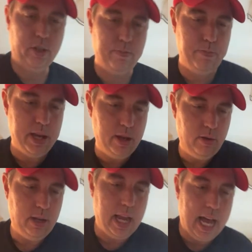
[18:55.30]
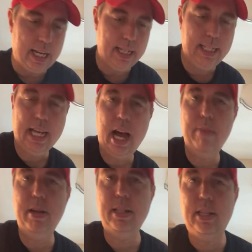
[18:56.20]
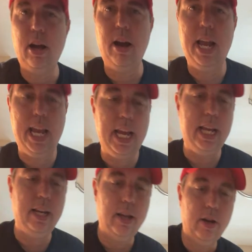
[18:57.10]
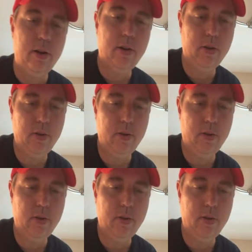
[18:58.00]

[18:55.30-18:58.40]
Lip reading: Built like a diamond star halo.